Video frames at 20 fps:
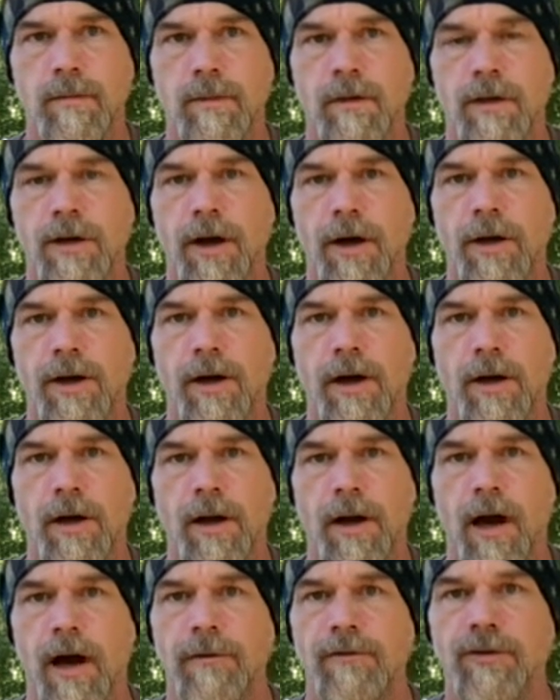cutting on a
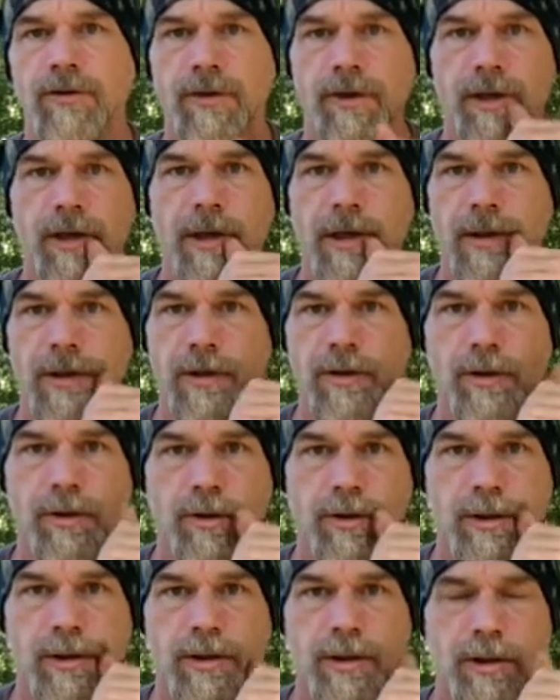live tree
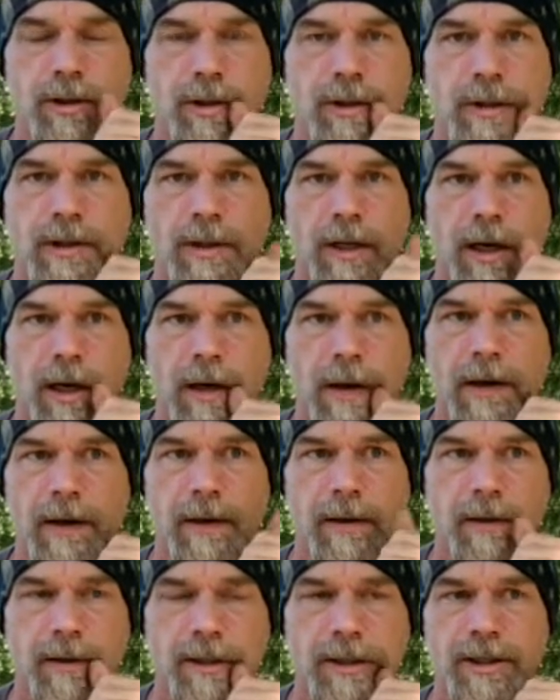introduces uh,